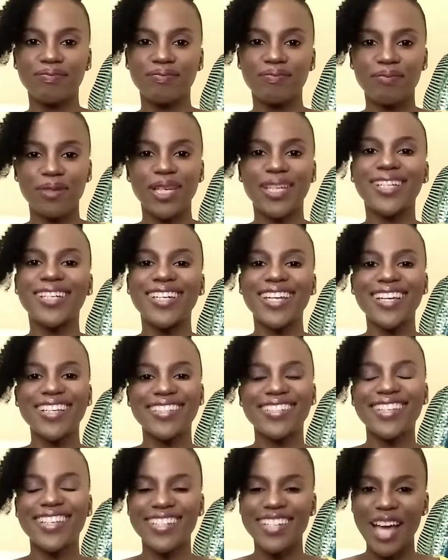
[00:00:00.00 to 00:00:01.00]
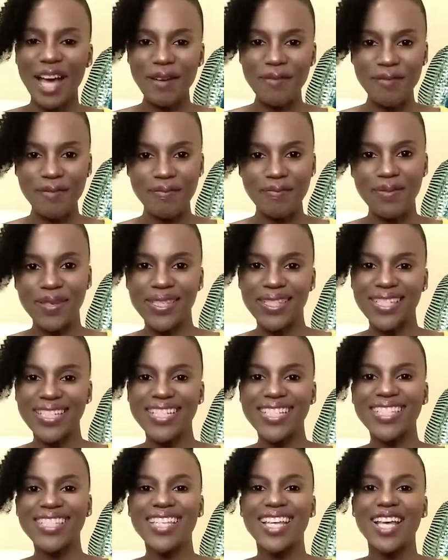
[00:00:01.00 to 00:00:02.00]
picnic setup
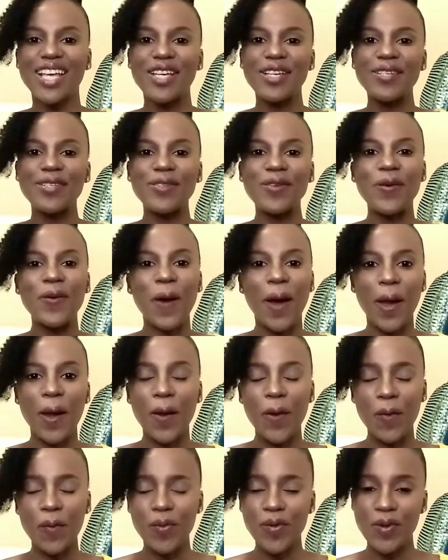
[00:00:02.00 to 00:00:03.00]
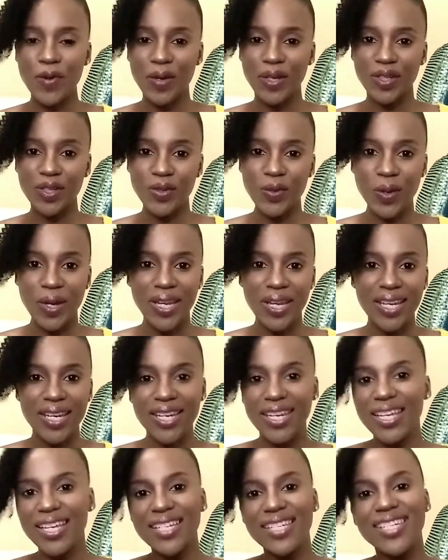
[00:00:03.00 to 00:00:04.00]
business. So I hope you
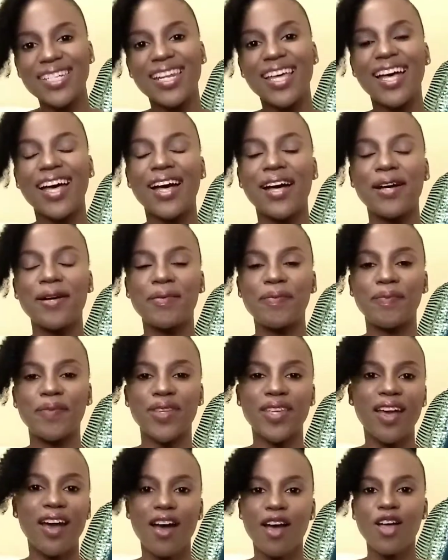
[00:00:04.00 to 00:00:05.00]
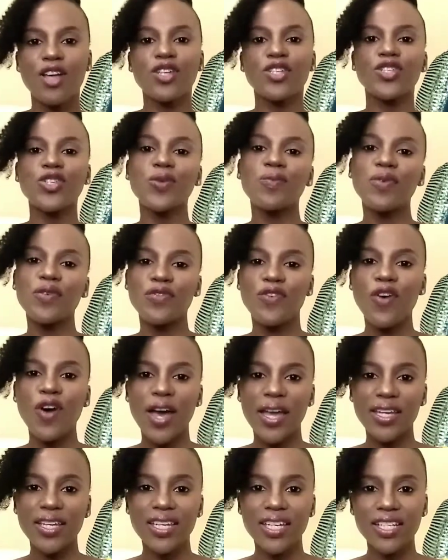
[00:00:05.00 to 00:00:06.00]
enjoying it. Yeah, so before
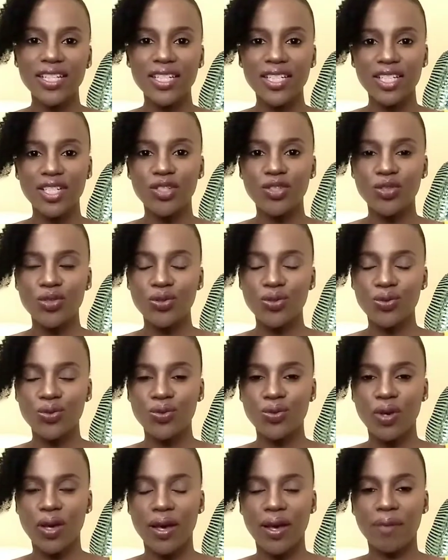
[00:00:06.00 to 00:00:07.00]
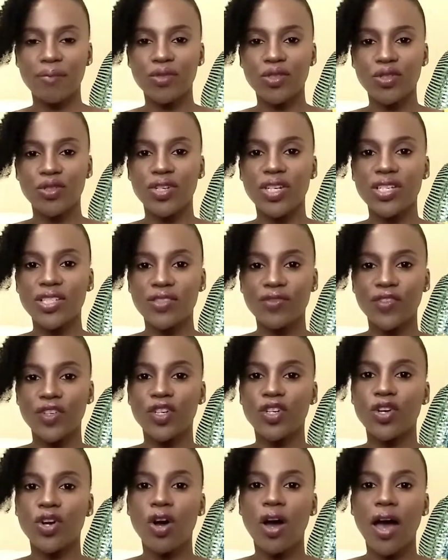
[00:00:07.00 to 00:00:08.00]
I get into today's
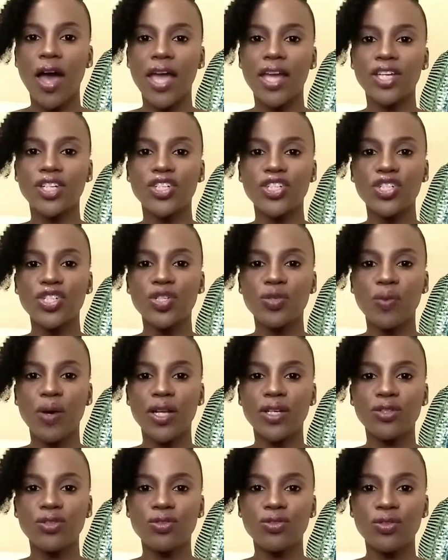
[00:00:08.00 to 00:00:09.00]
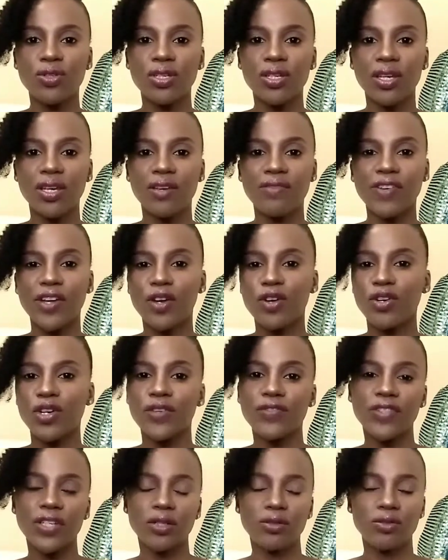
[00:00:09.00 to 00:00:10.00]
video, I just want to give, I don't know
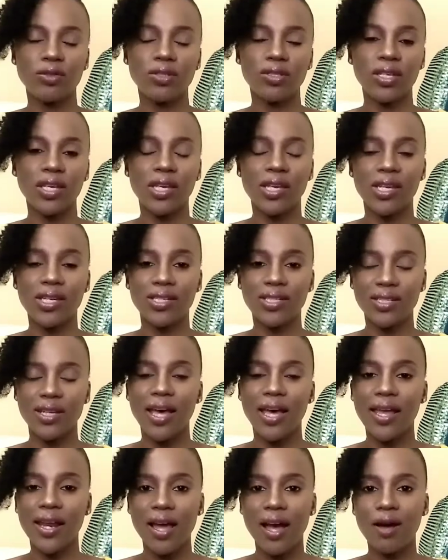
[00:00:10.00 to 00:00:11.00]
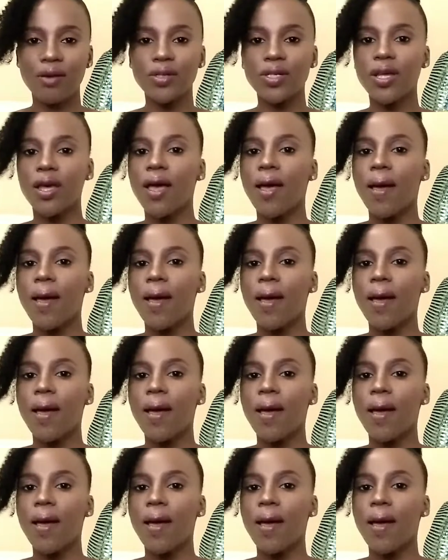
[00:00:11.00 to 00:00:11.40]
if I should say a shout out,